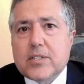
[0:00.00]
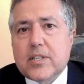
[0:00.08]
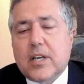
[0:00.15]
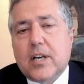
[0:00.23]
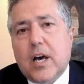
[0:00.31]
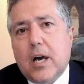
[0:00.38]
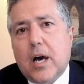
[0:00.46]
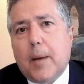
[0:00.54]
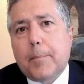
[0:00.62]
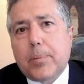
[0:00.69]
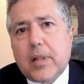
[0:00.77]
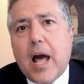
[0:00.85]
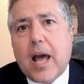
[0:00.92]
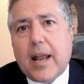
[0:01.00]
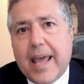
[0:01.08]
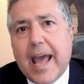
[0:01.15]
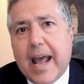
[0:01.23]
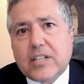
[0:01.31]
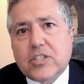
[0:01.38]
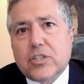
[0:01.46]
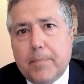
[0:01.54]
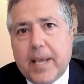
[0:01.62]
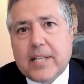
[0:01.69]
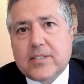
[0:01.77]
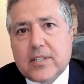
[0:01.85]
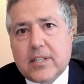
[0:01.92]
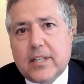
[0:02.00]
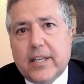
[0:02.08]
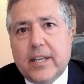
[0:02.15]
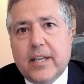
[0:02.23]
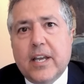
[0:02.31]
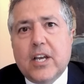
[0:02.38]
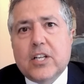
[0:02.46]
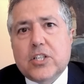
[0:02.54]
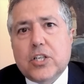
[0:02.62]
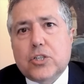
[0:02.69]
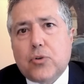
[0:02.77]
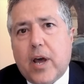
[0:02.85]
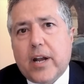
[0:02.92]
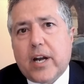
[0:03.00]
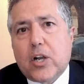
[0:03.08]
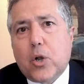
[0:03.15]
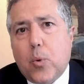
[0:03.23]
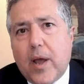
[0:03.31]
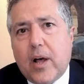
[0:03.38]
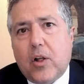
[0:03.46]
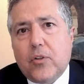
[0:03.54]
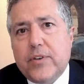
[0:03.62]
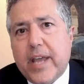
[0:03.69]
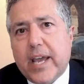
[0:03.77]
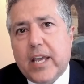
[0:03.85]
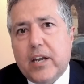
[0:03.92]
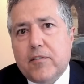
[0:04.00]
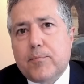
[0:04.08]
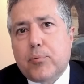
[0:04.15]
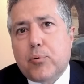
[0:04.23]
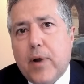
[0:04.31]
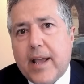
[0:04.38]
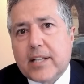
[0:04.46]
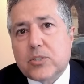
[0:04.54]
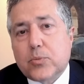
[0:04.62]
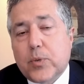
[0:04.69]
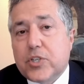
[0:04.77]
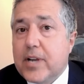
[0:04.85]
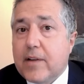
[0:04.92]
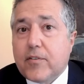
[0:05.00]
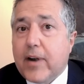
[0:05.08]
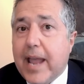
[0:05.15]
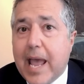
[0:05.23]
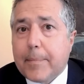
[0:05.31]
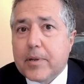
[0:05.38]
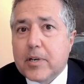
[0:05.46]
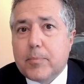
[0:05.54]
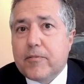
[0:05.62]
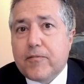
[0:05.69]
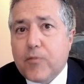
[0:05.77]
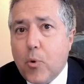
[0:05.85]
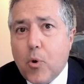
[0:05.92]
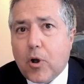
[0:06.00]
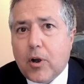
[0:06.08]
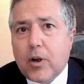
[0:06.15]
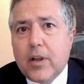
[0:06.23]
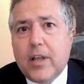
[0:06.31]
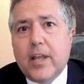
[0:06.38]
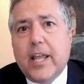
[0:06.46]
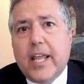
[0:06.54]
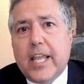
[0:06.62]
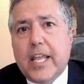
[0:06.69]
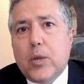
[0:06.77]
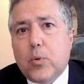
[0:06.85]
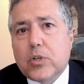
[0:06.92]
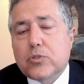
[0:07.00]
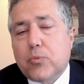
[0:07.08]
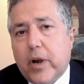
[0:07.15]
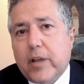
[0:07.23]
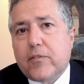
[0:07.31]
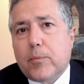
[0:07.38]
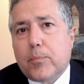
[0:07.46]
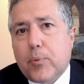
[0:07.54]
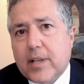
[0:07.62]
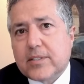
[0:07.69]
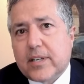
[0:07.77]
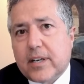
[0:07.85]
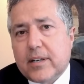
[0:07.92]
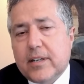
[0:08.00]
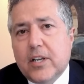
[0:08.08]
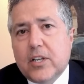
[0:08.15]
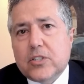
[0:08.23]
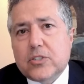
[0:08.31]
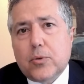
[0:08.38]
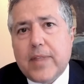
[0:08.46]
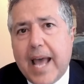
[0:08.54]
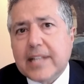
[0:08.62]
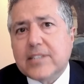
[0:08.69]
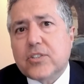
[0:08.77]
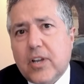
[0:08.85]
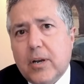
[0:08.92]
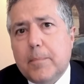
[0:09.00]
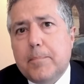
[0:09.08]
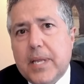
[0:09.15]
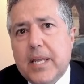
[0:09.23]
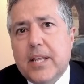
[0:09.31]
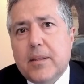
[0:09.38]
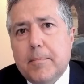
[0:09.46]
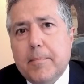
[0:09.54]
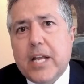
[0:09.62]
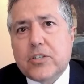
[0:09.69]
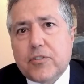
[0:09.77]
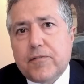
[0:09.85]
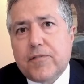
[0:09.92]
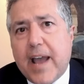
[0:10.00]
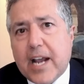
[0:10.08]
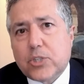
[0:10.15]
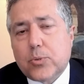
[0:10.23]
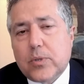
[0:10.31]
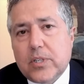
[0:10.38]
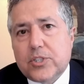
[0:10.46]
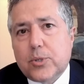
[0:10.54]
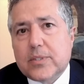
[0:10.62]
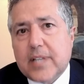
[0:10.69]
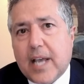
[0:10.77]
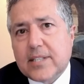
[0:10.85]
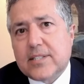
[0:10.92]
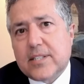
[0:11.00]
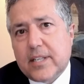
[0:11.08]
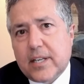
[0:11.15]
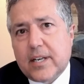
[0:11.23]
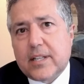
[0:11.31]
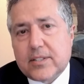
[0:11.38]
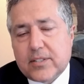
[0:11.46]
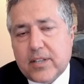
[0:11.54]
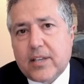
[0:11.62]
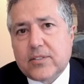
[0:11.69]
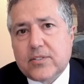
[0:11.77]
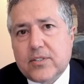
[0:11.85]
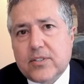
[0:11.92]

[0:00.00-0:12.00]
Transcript: a, a, a plot hatched basically to try to quell negative press, which never happened before he was running for president. So that's going to be the major factual issue as I see it in this case.